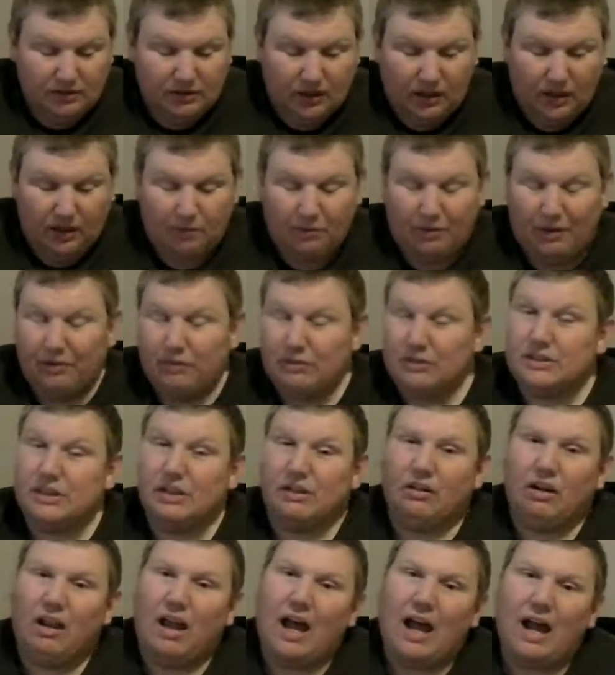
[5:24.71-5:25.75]
I was
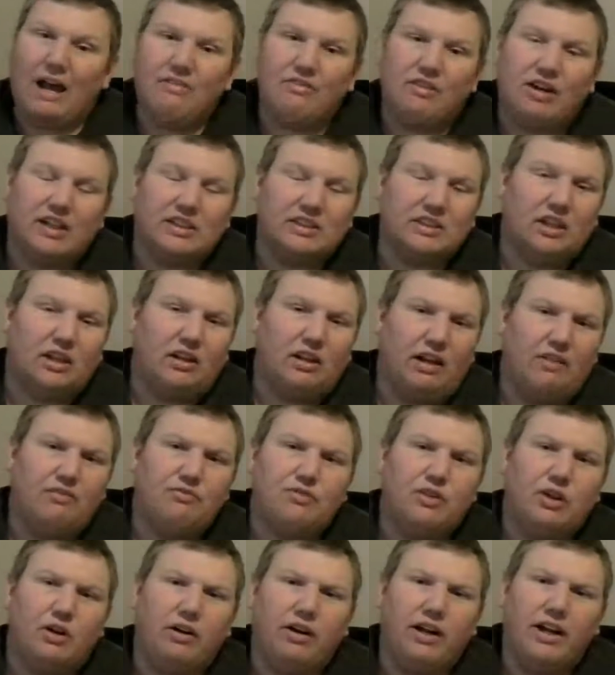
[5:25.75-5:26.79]
there live. I actually left
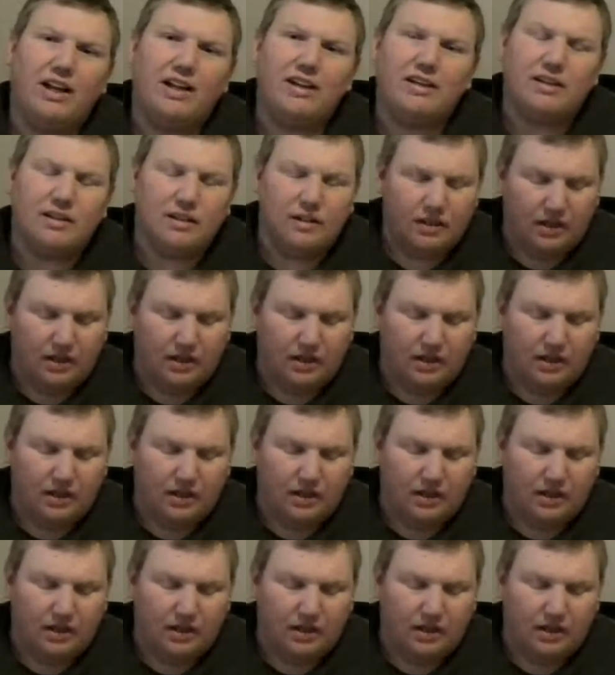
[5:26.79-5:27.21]
during it.